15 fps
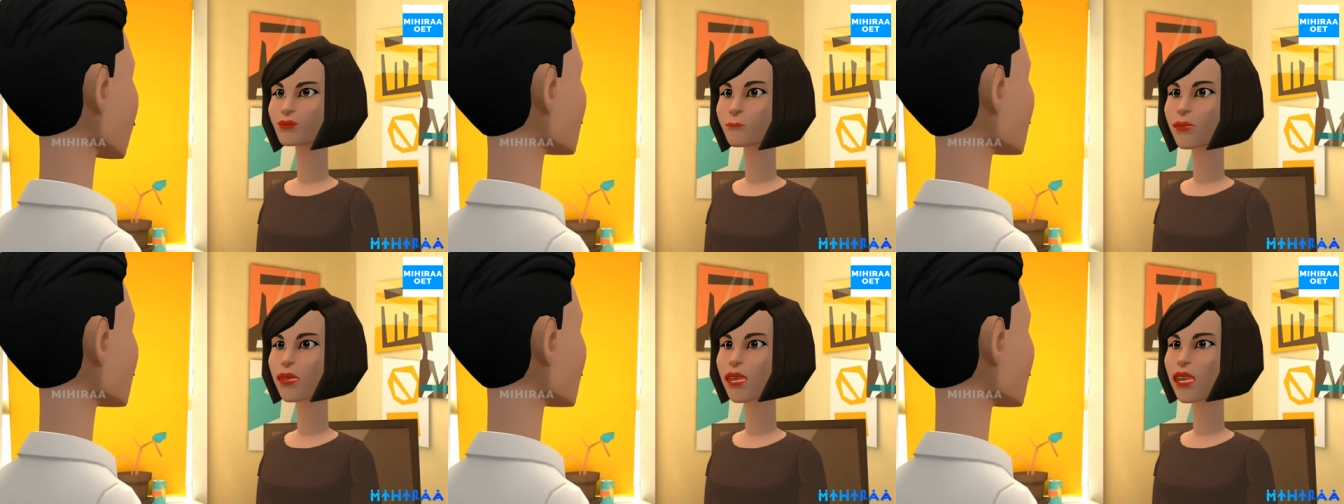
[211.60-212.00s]

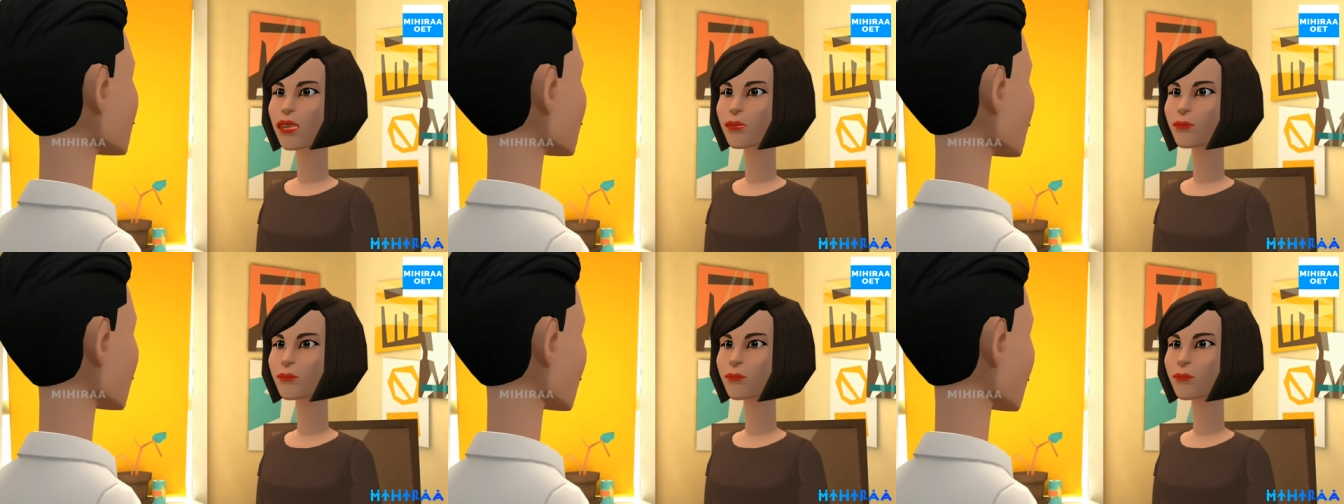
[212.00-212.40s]
Great.
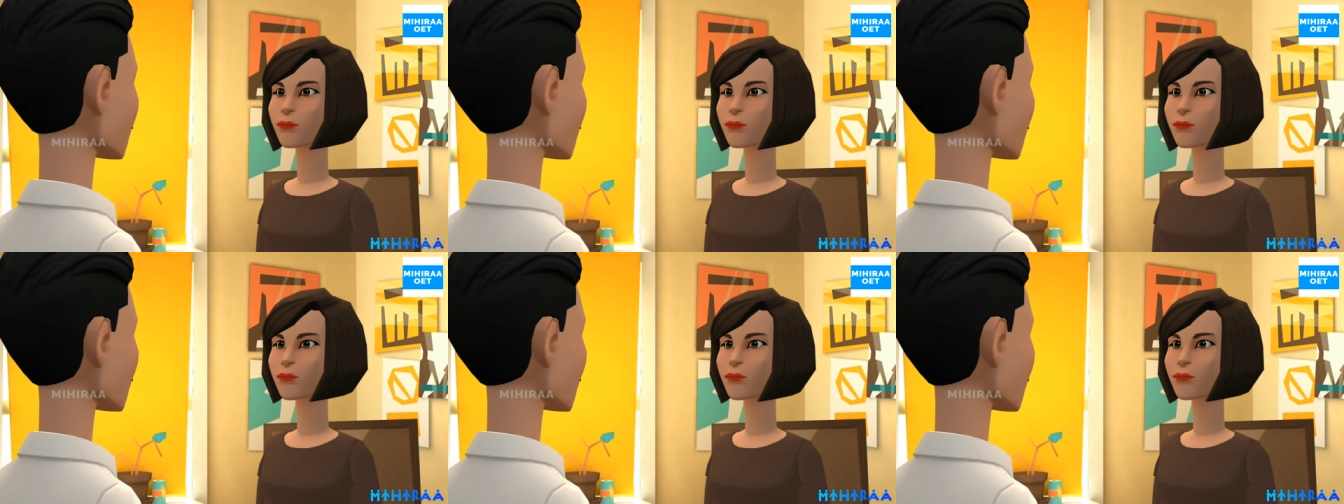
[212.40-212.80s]

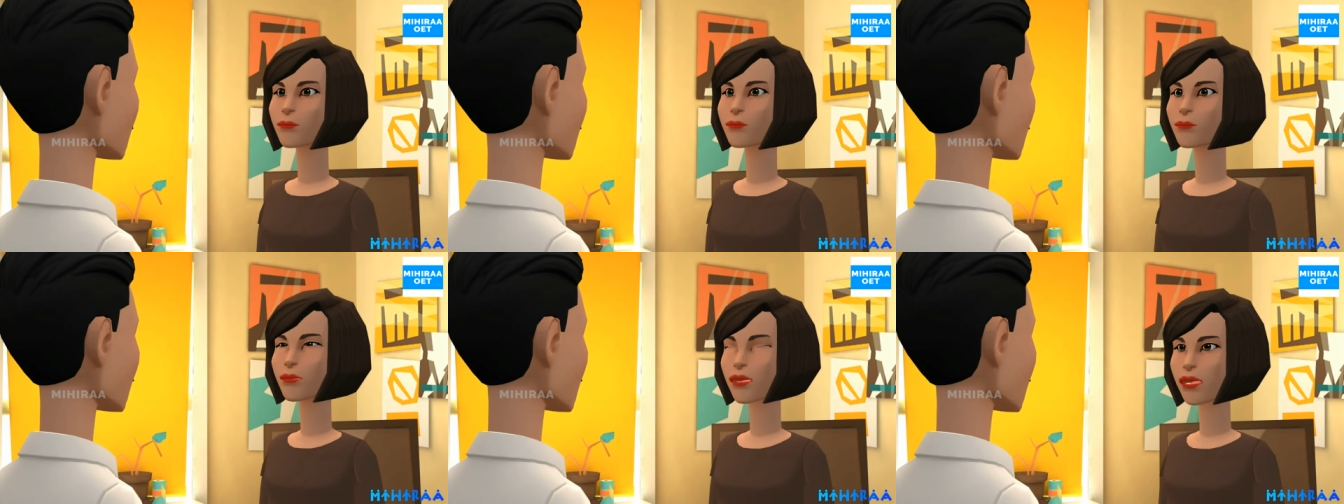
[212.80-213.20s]

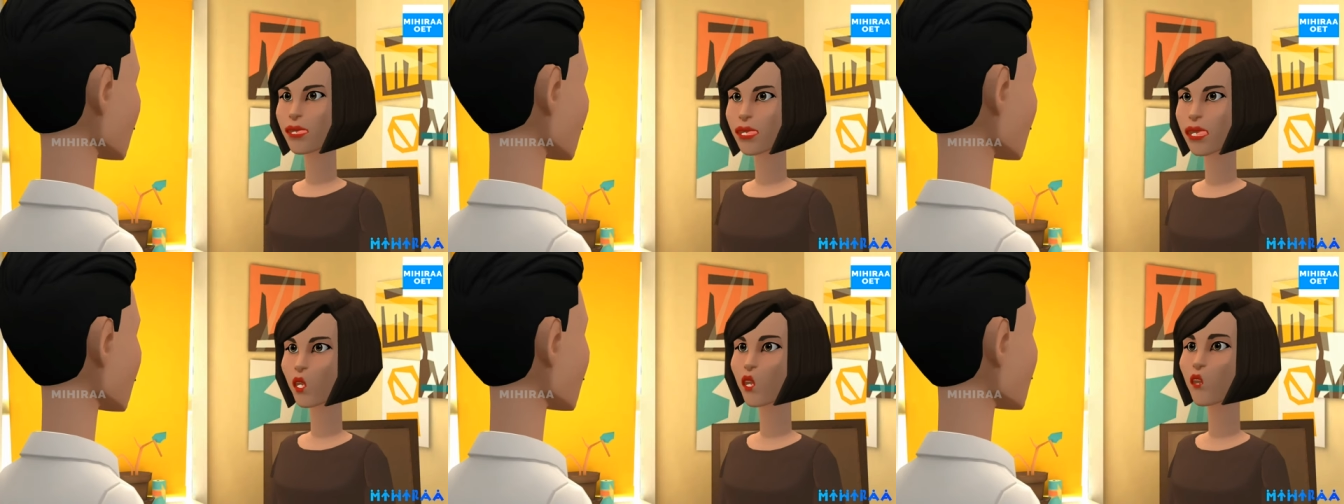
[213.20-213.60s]

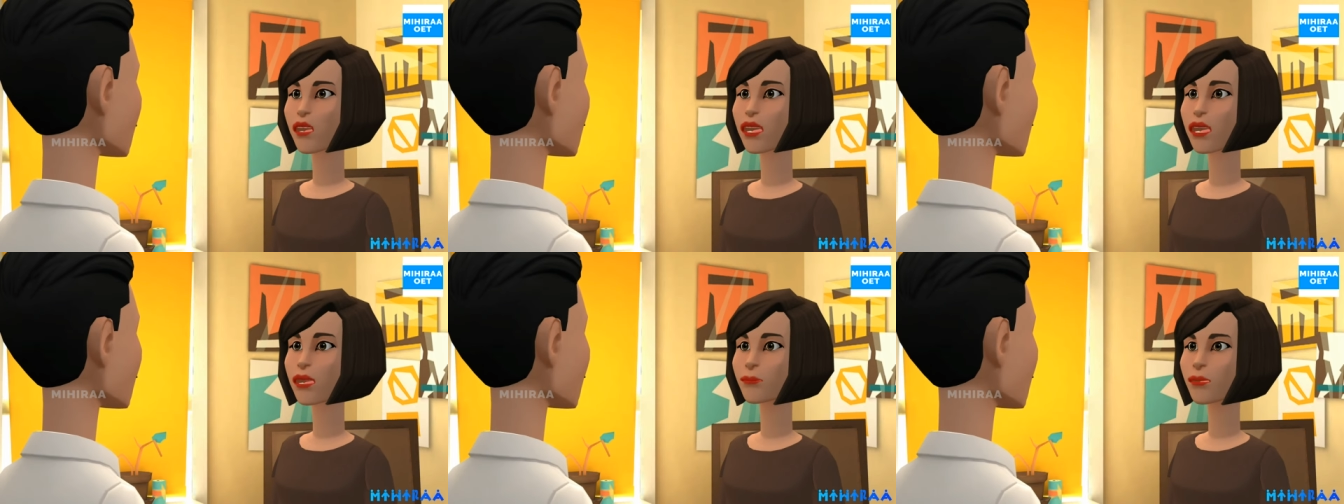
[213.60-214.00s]
Thank you
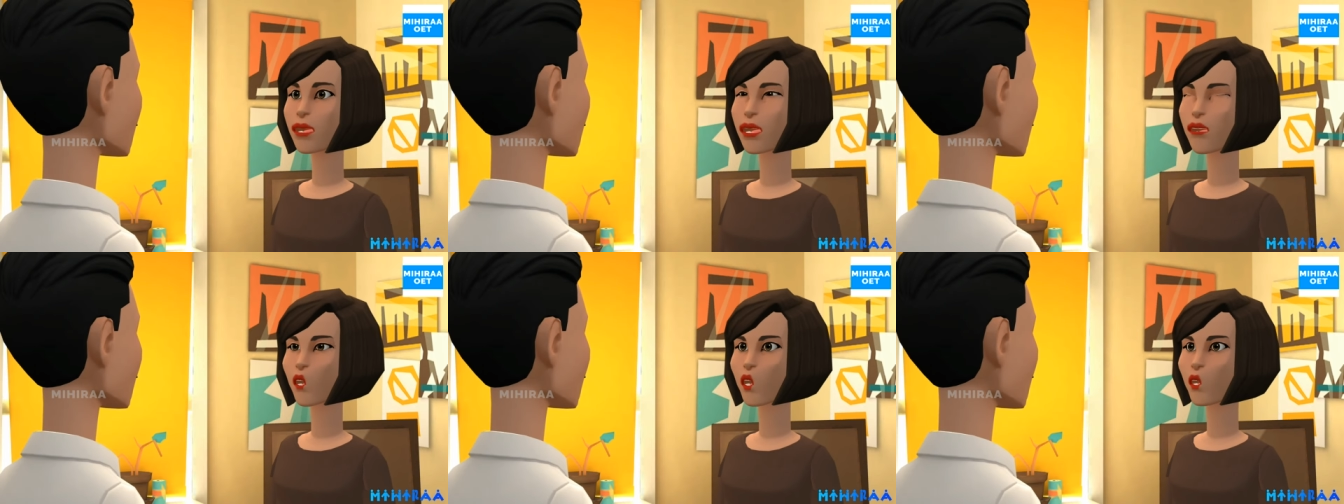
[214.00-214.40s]
very
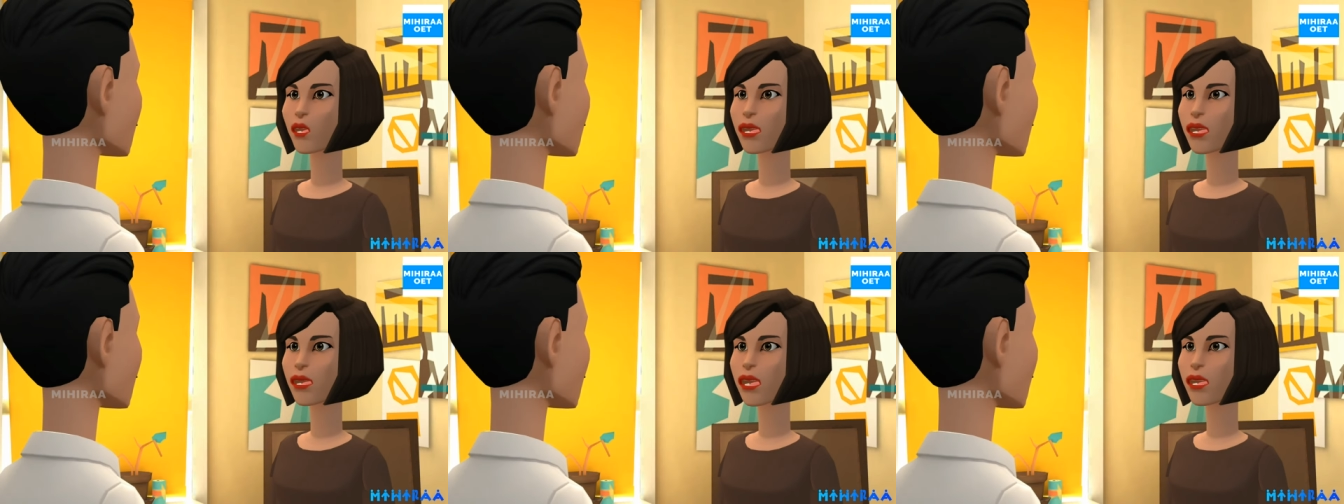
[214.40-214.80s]
much for
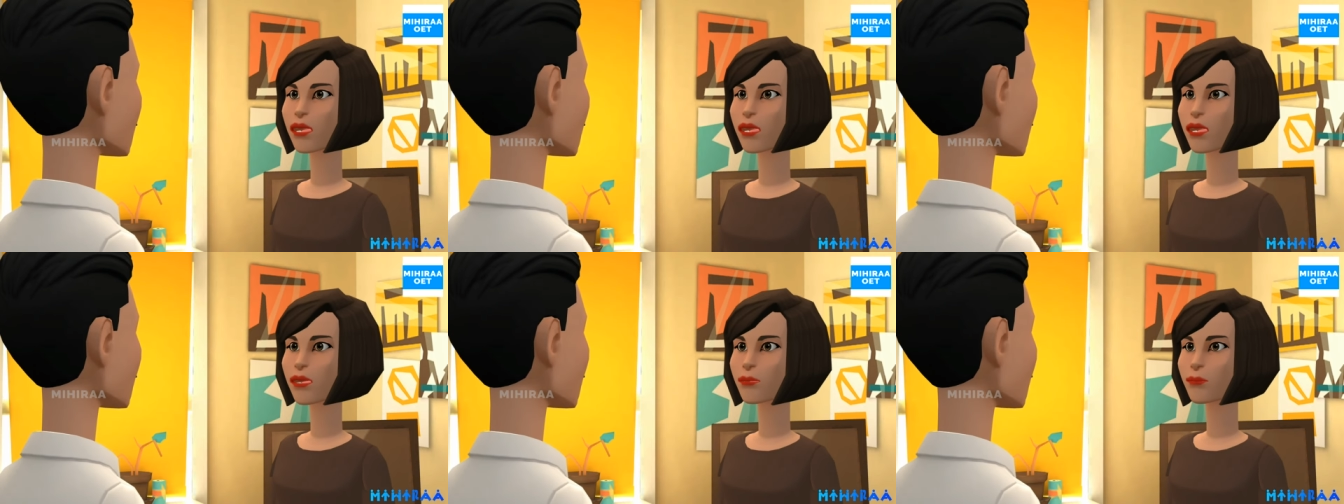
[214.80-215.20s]
sharing
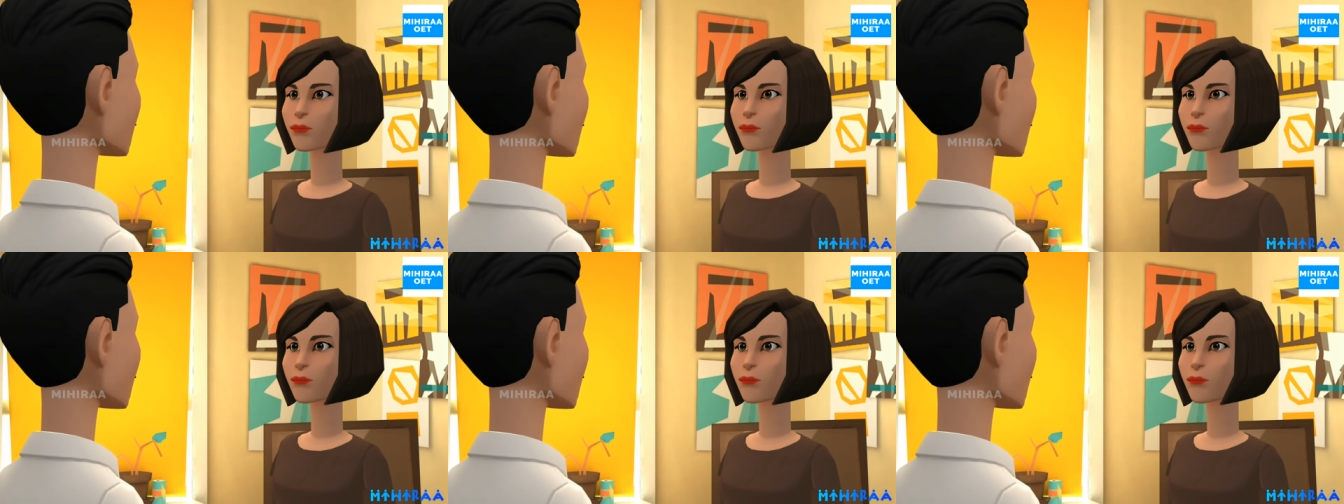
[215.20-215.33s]
that.